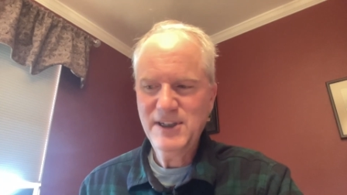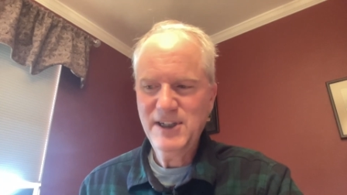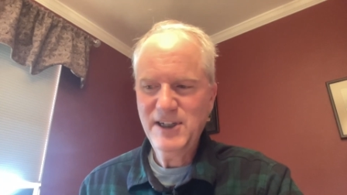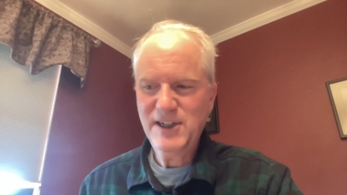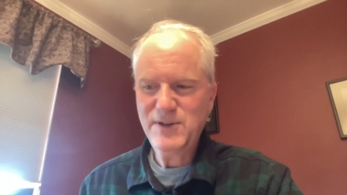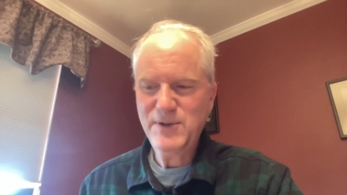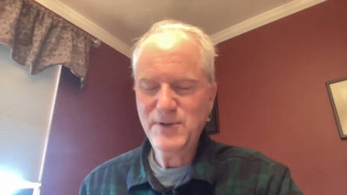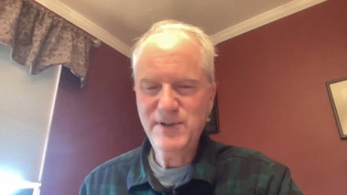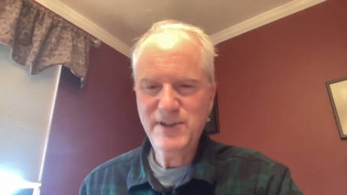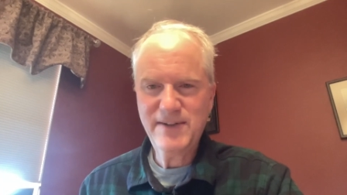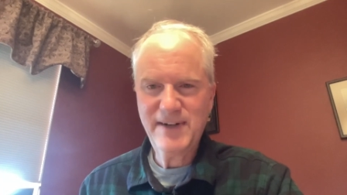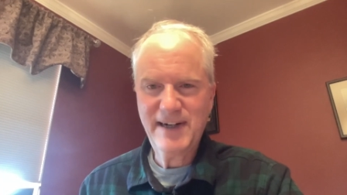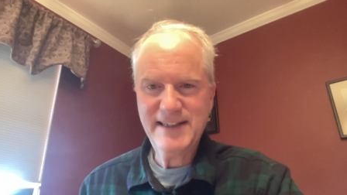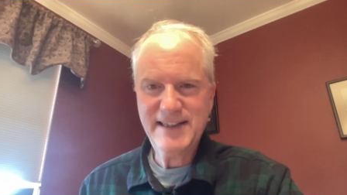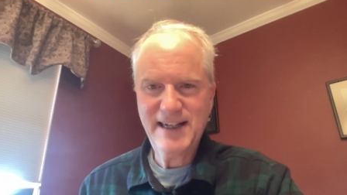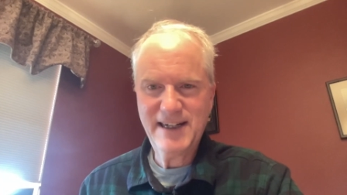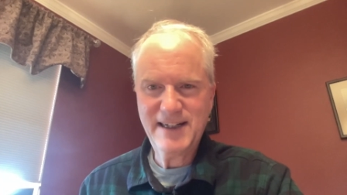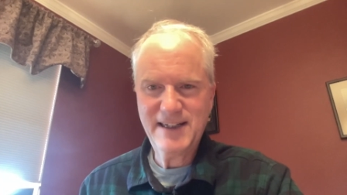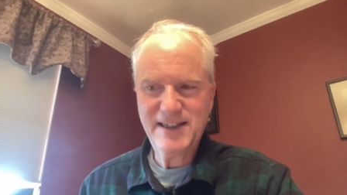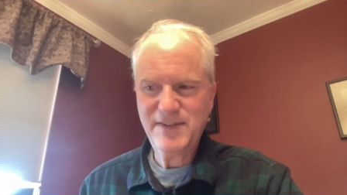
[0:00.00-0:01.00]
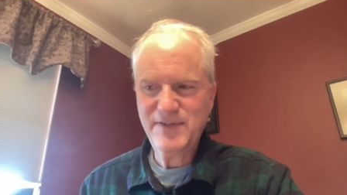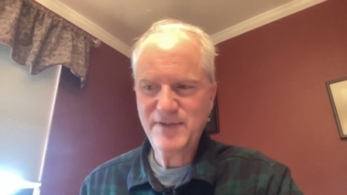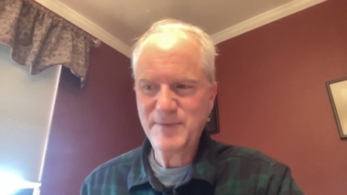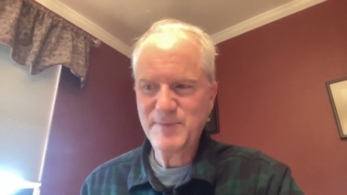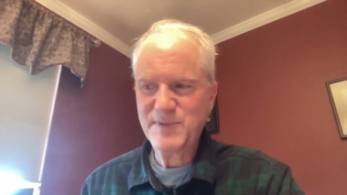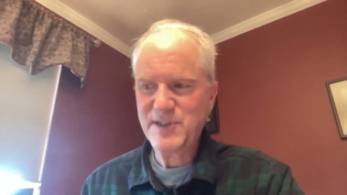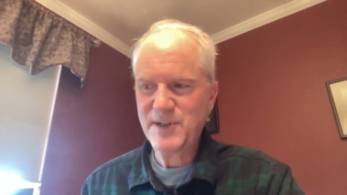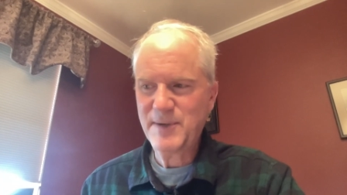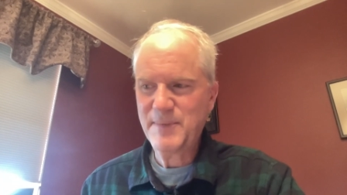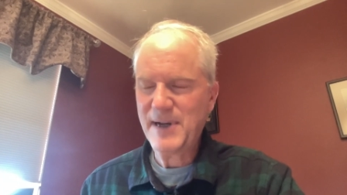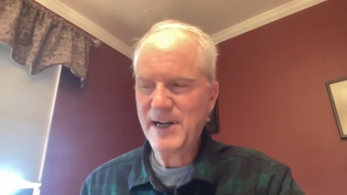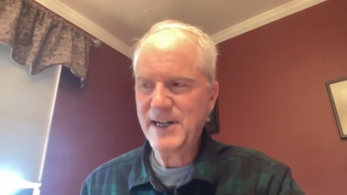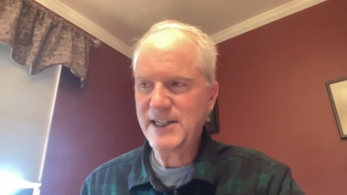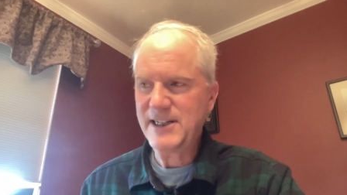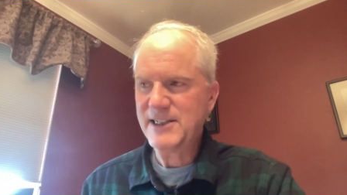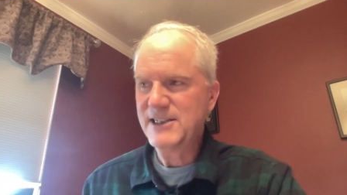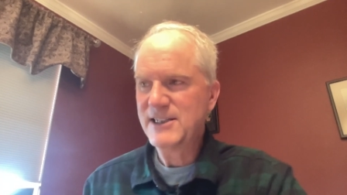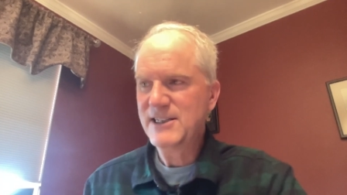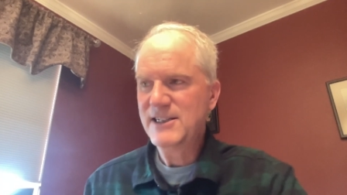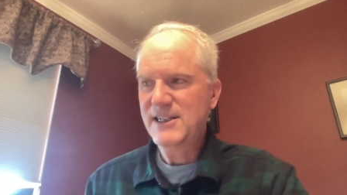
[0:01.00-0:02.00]
including your identity from
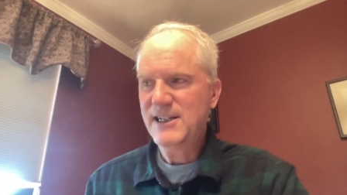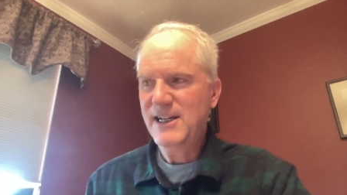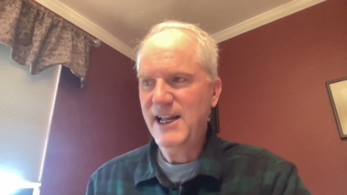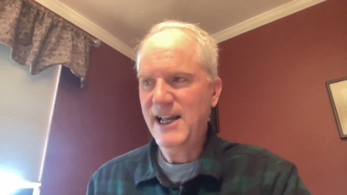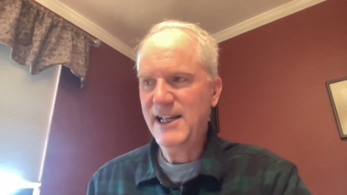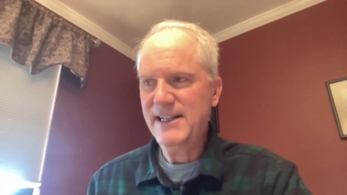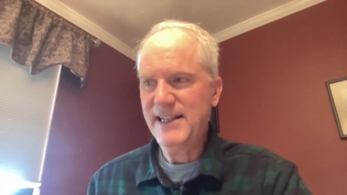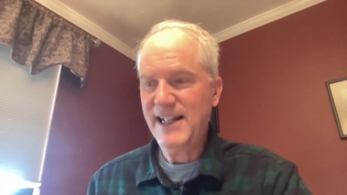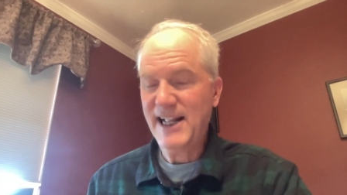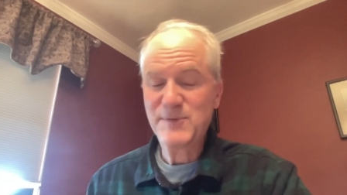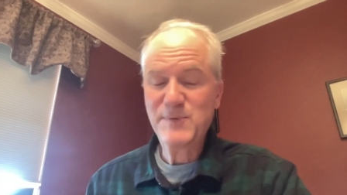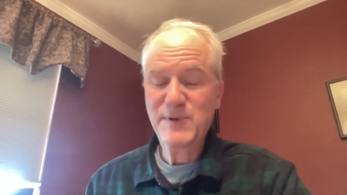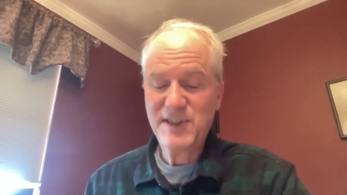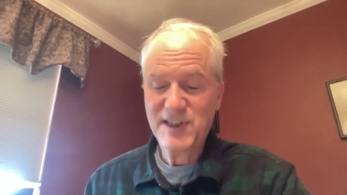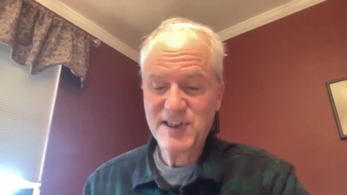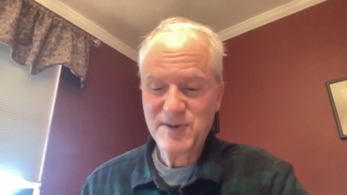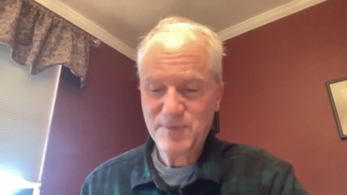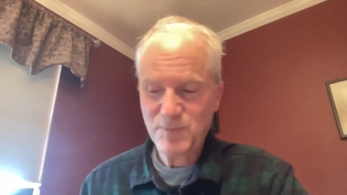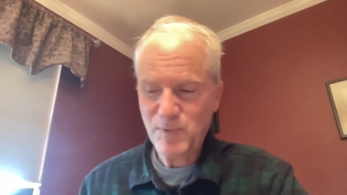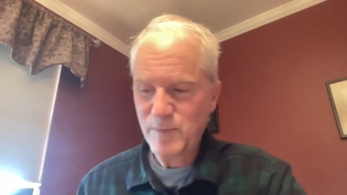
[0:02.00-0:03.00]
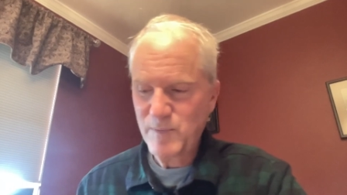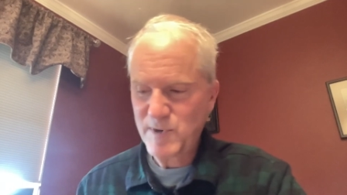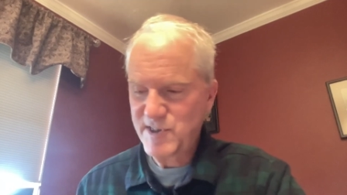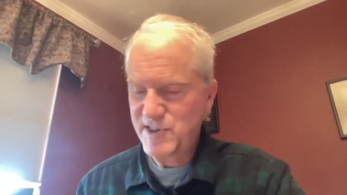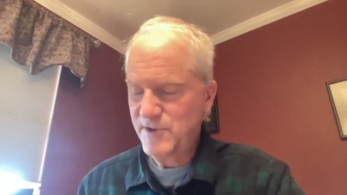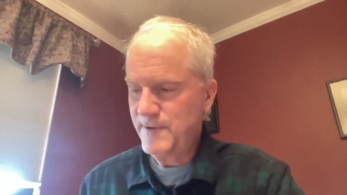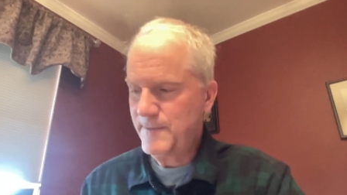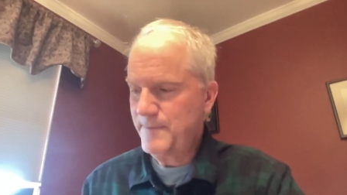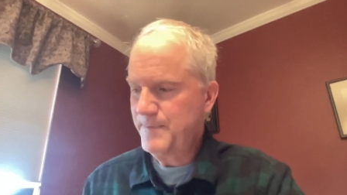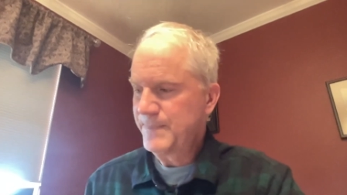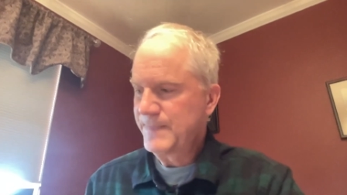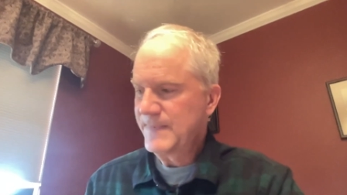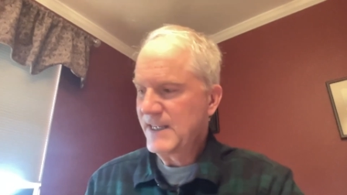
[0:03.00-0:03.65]
somebody. And that's what this one was doing.